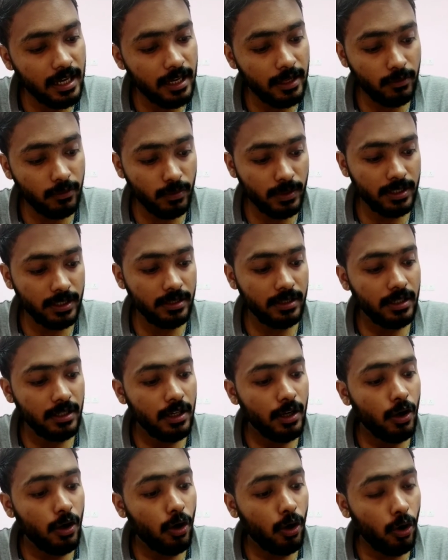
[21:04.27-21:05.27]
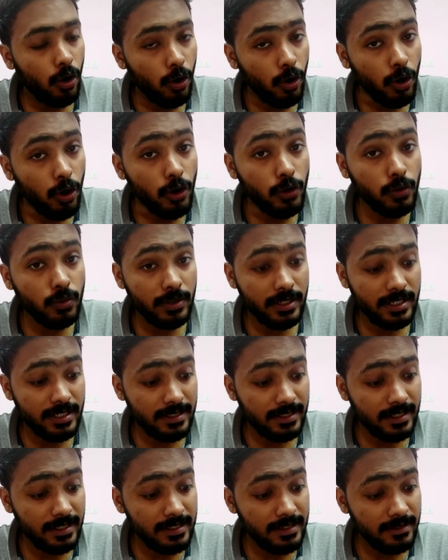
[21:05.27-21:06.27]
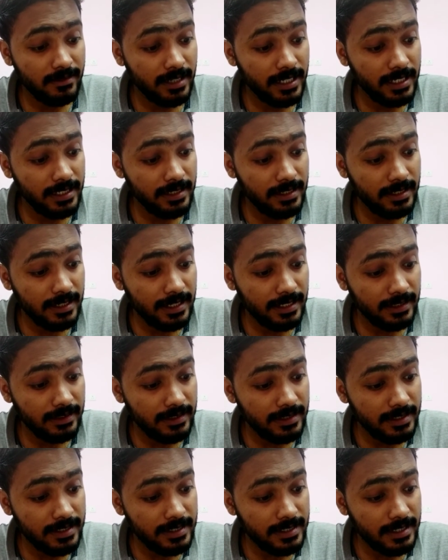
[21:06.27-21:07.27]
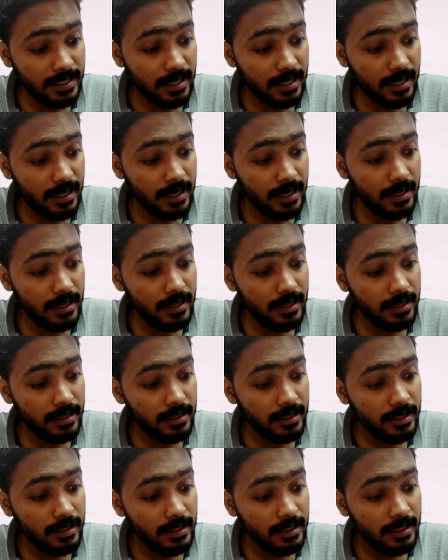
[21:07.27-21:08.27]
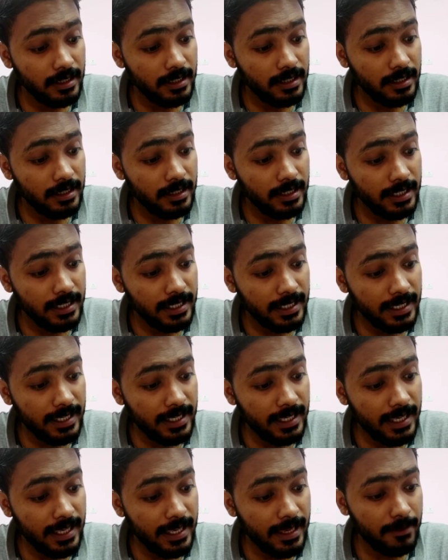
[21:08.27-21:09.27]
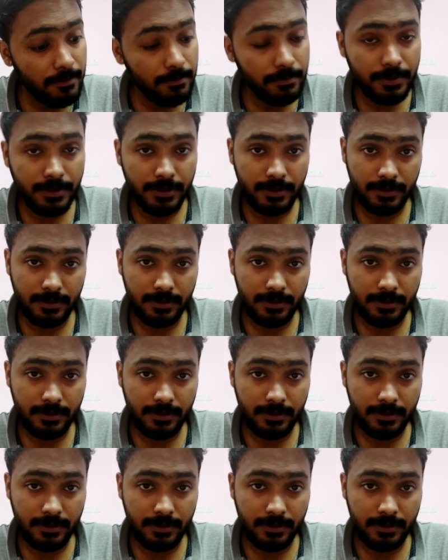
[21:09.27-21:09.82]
r1, or you guys can write it like this, r cap.